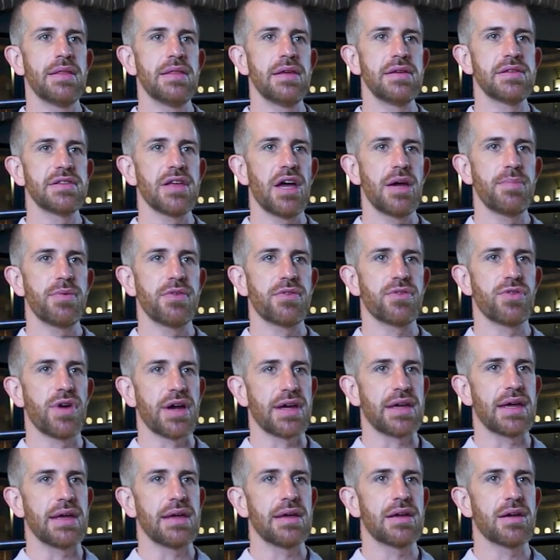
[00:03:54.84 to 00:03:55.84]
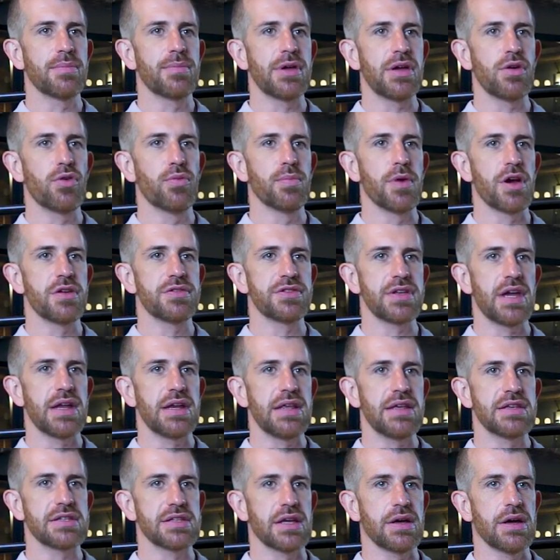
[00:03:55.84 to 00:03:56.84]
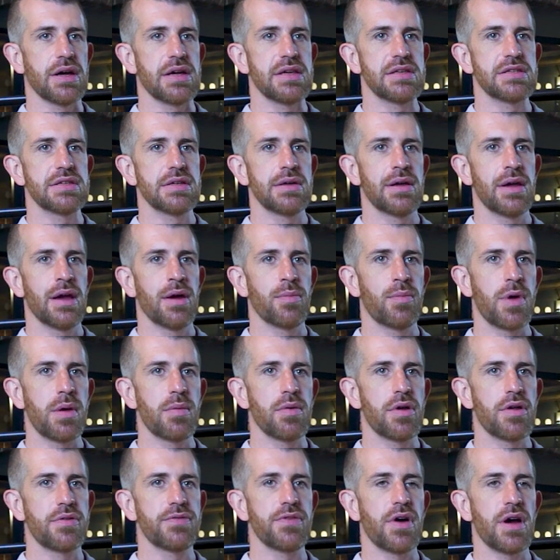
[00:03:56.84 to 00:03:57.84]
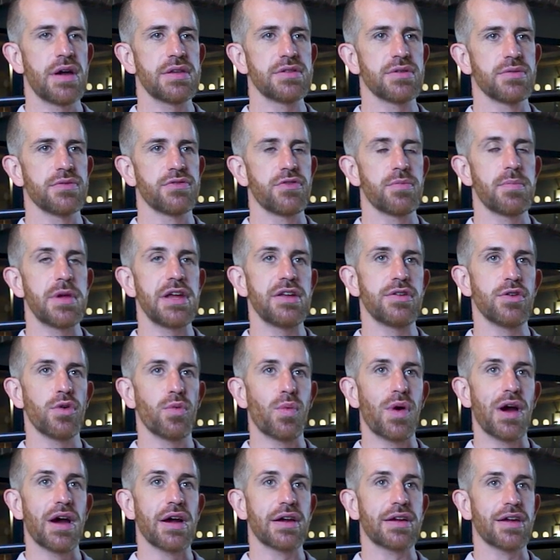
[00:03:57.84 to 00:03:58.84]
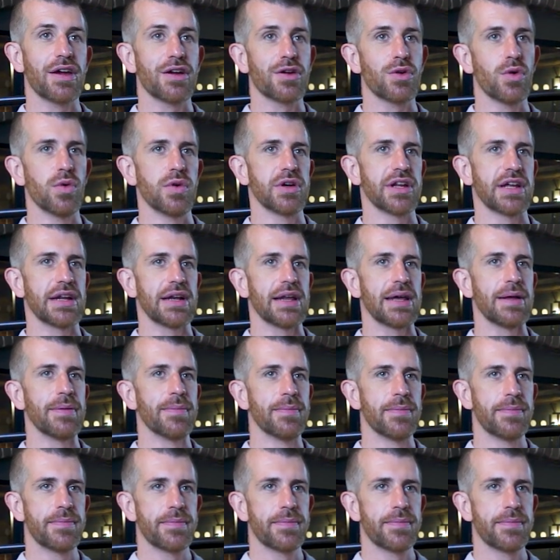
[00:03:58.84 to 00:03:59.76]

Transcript: This type of cracking can be almost any size and we will advise on remedial work accordingly.